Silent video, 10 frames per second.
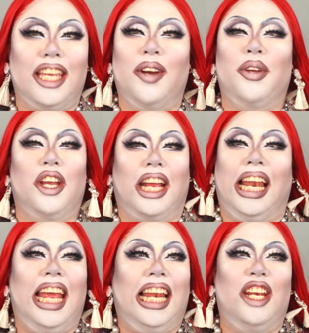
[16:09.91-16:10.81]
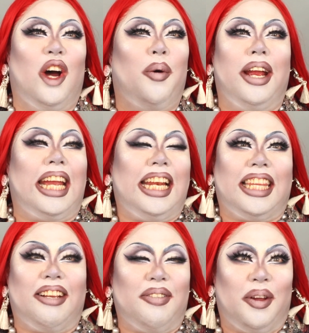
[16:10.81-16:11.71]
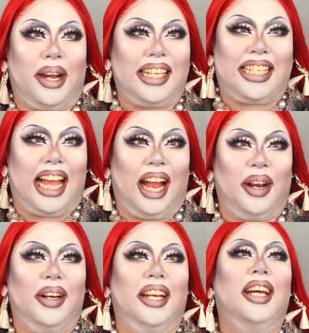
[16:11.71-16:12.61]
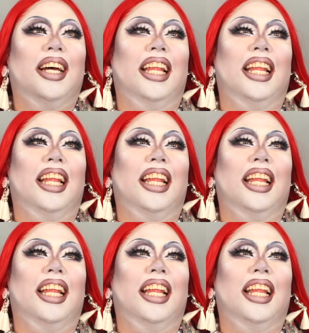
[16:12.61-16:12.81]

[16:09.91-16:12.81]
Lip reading: You're clearly not wearing anything from the waist down.